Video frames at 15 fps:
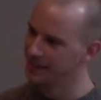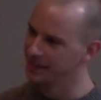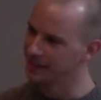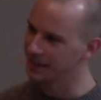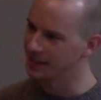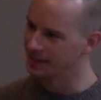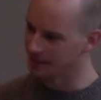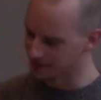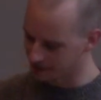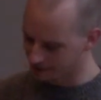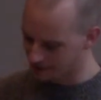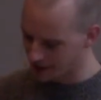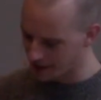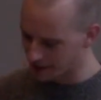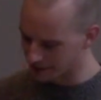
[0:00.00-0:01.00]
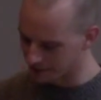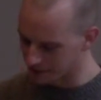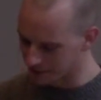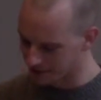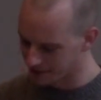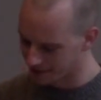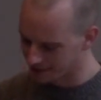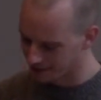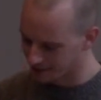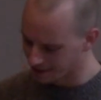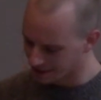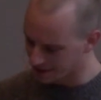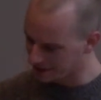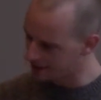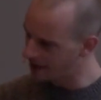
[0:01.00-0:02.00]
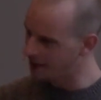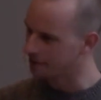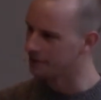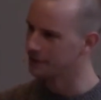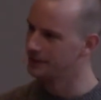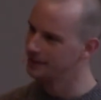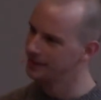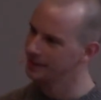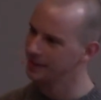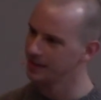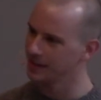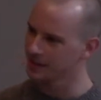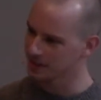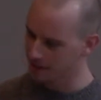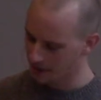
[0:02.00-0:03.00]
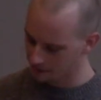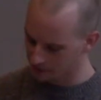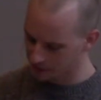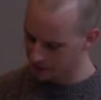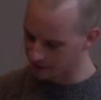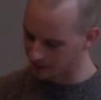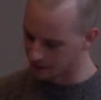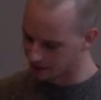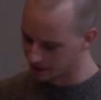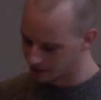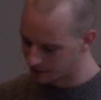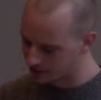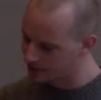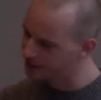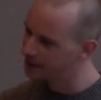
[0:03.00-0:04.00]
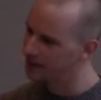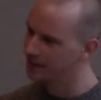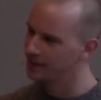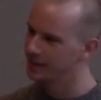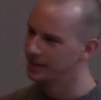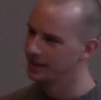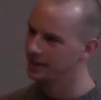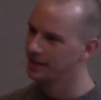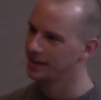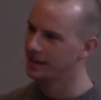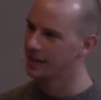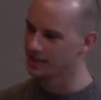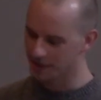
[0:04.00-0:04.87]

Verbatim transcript: getting saved, that's enough. That's enough sin. That's